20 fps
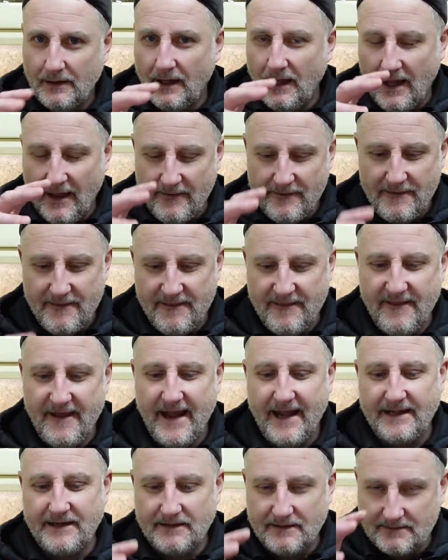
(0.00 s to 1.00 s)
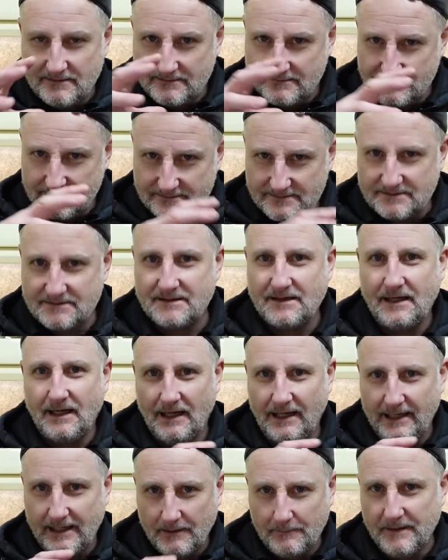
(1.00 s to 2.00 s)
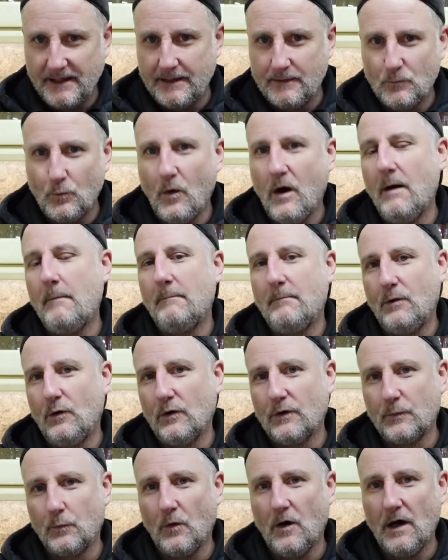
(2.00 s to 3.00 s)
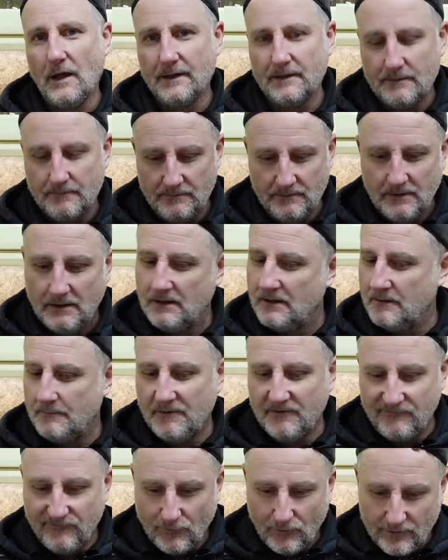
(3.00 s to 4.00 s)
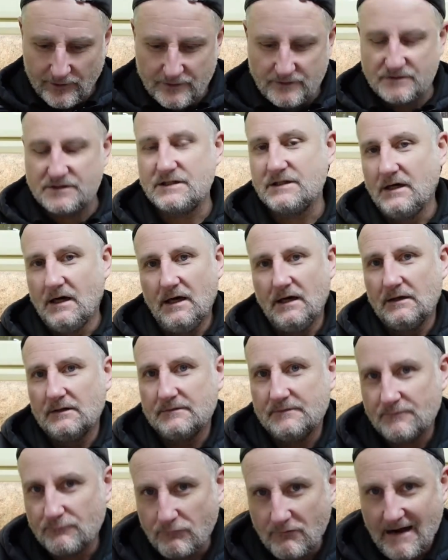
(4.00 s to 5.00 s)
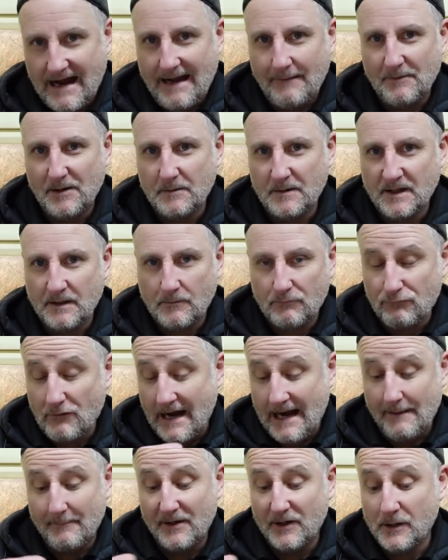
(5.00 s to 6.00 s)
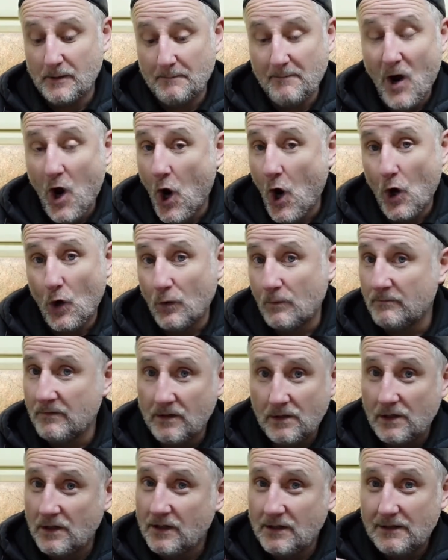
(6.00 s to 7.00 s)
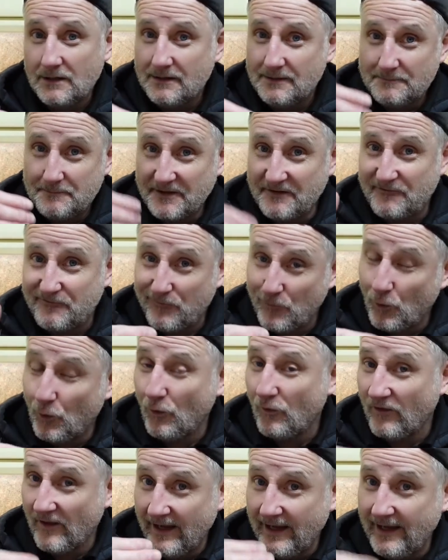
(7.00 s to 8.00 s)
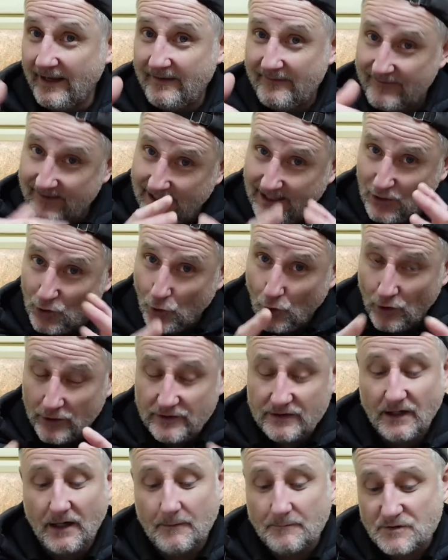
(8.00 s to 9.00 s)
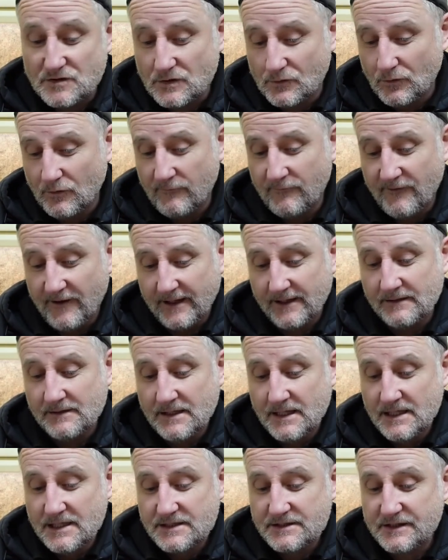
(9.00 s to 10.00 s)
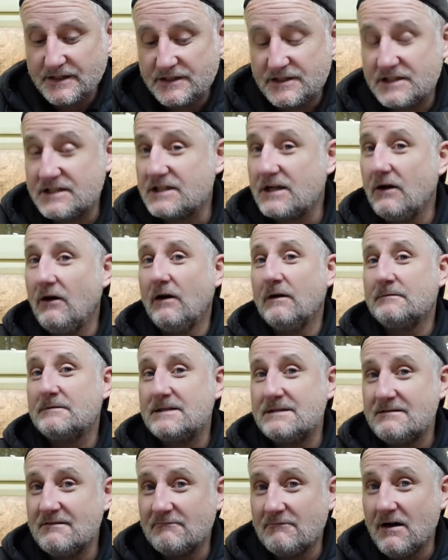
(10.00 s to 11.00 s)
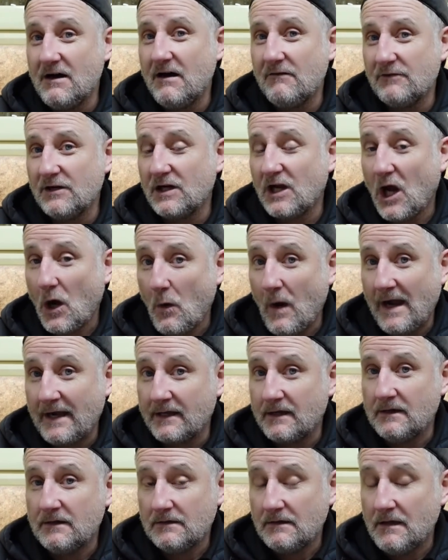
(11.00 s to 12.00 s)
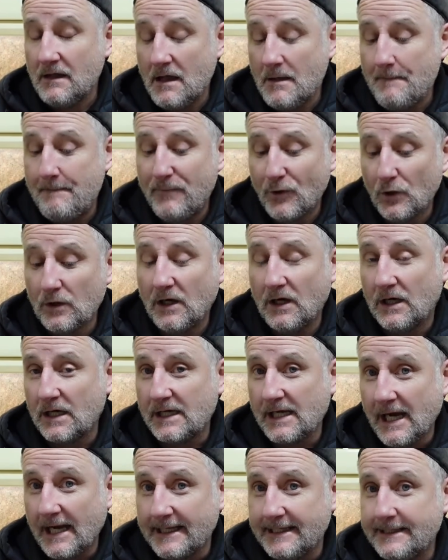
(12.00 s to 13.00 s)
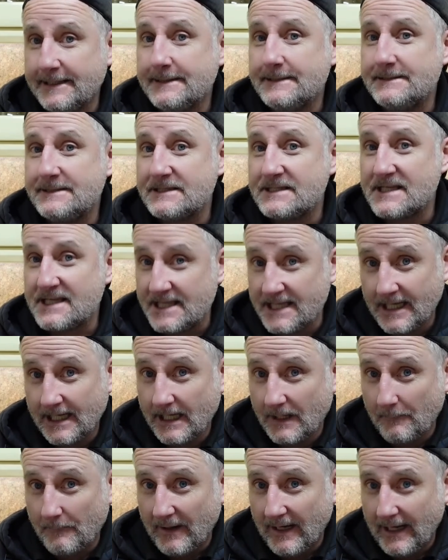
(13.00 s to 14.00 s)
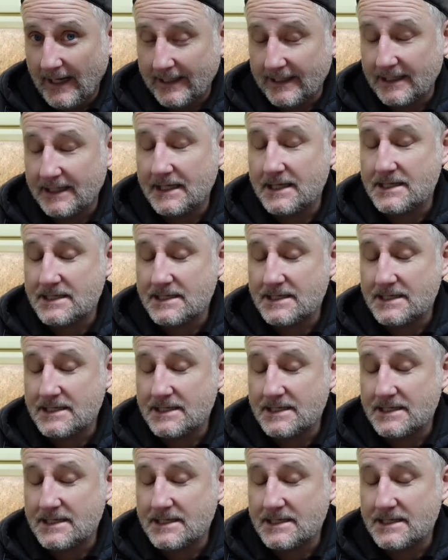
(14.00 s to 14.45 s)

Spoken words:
and then click them in one by one before you start ramming them home before they're lined up, sort of thing. So you just got to, rather than go at it bull at a gate, just think about it.